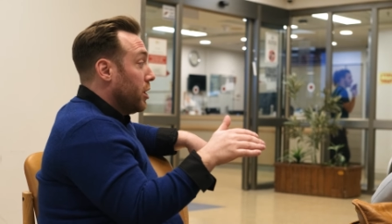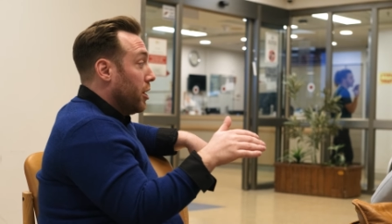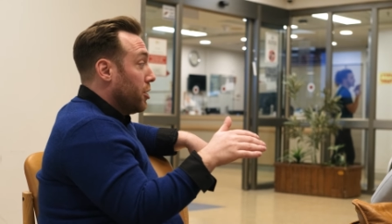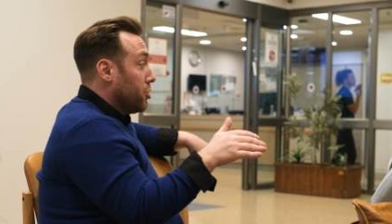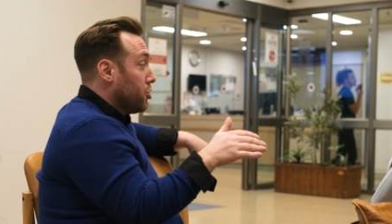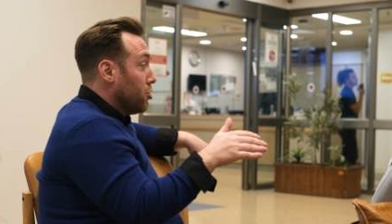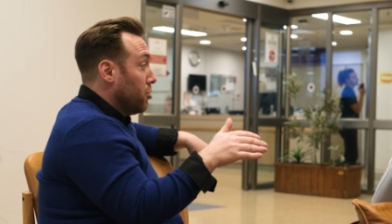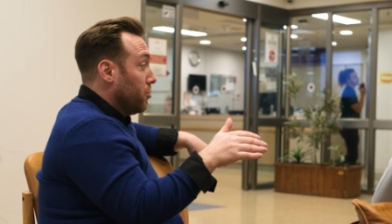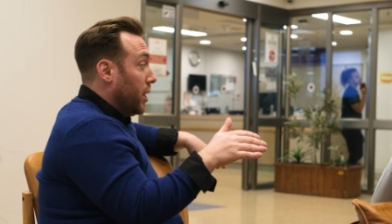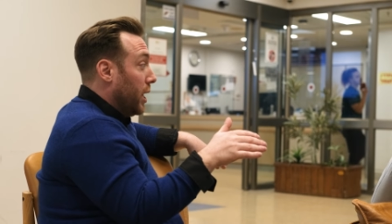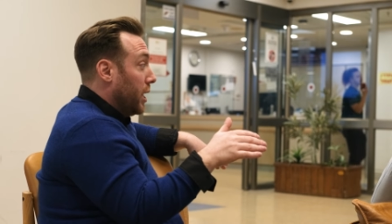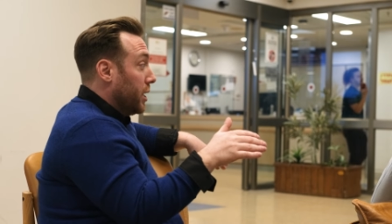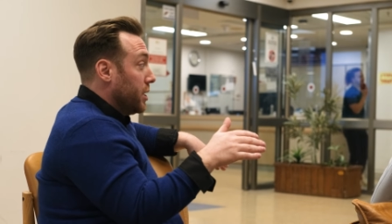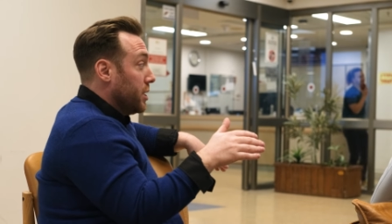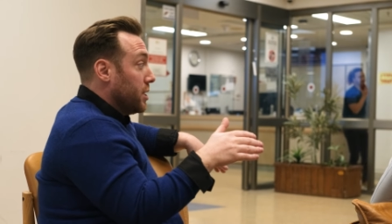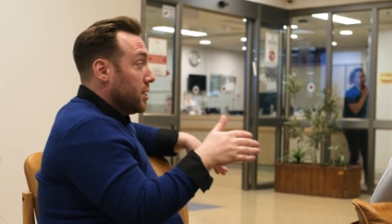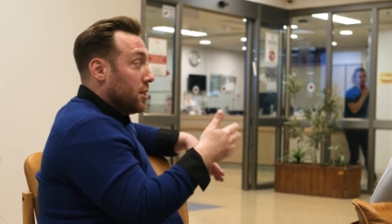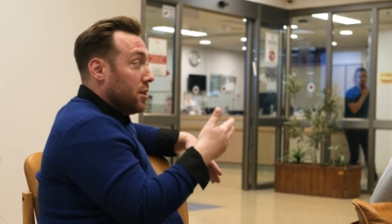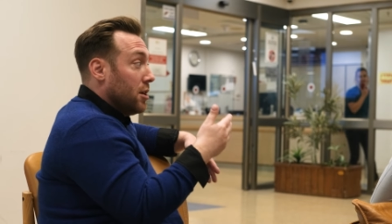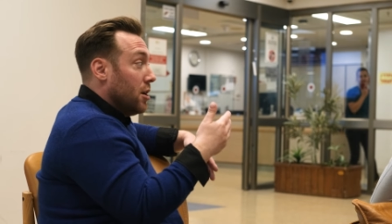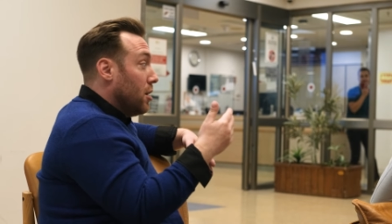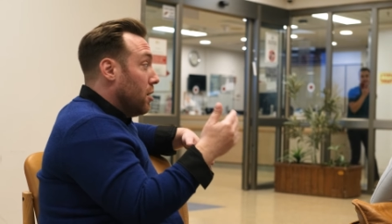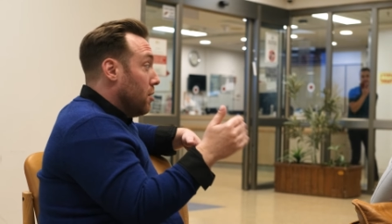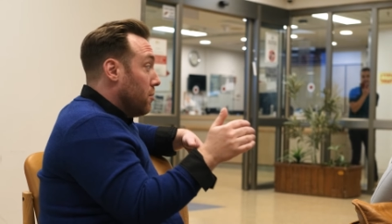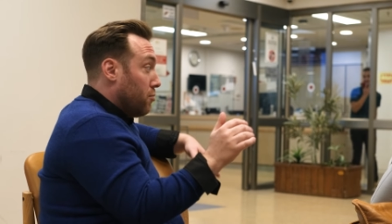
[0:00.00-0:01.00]
international bodies
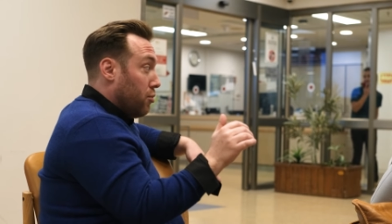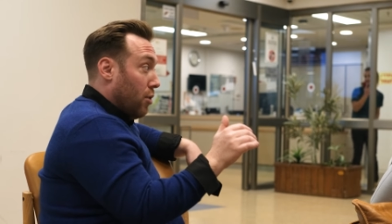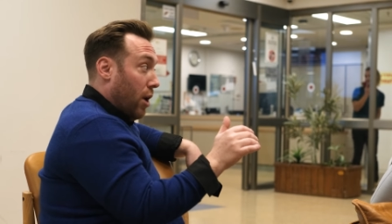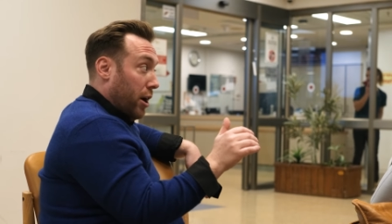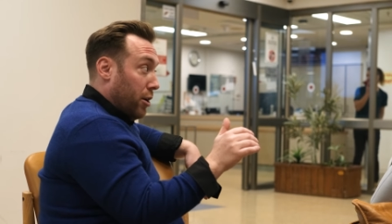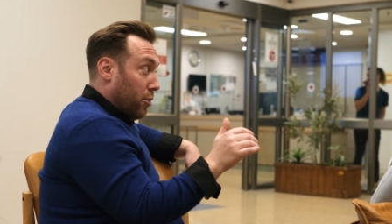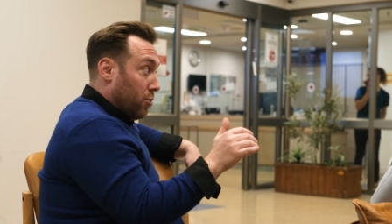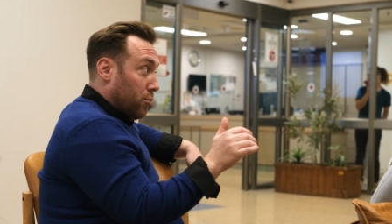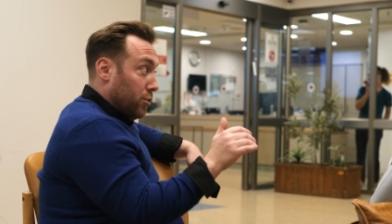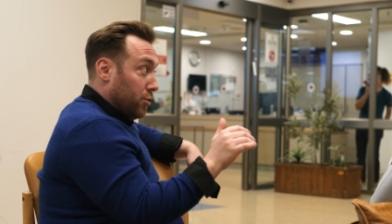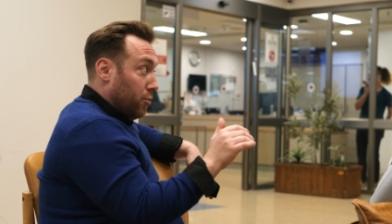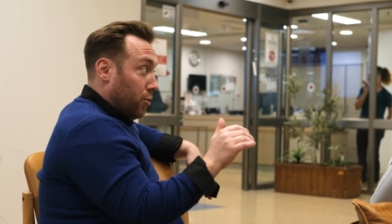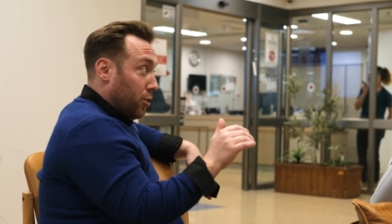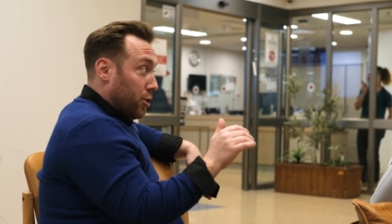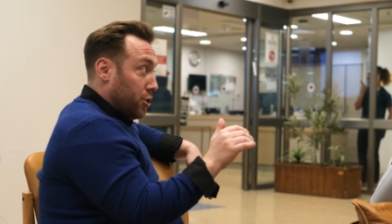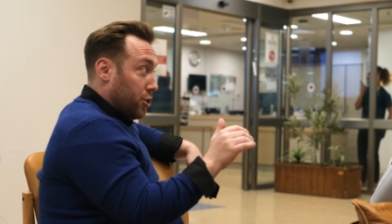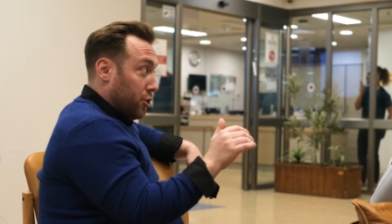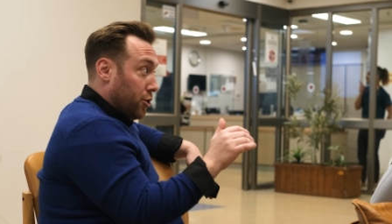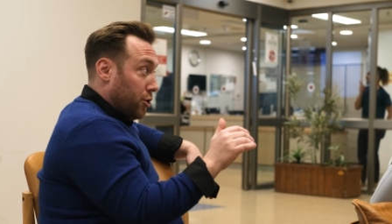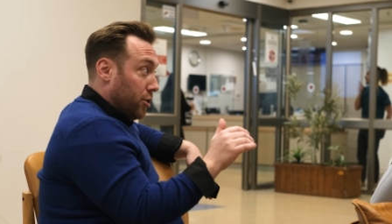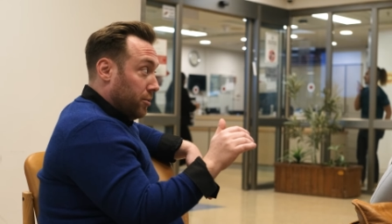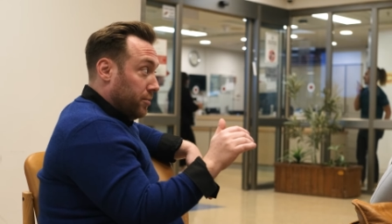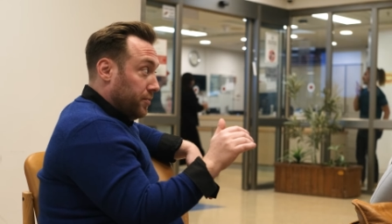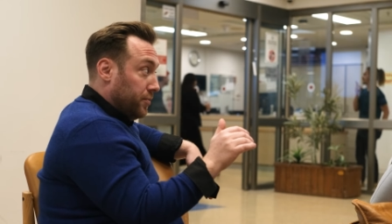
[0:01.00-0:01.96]
prior to World War II